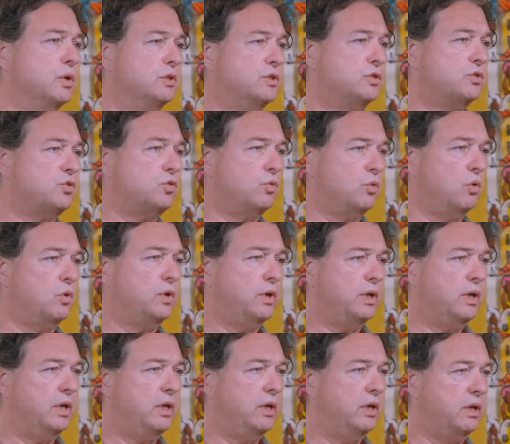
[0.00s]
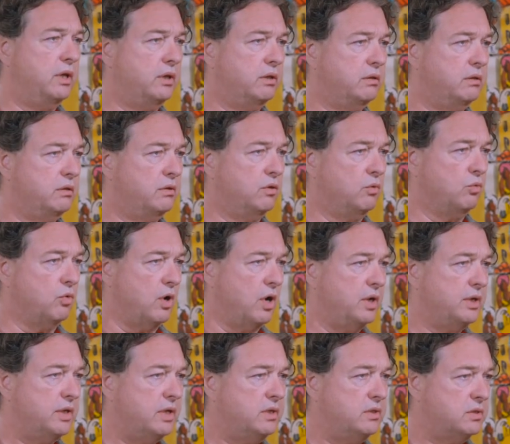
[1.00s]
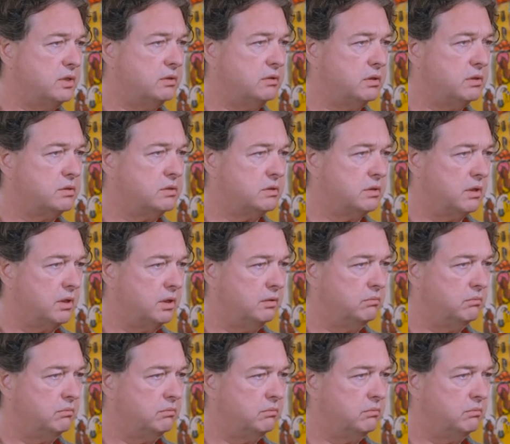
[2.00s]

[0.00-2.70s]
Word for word: is Troy in the Rockies at this time?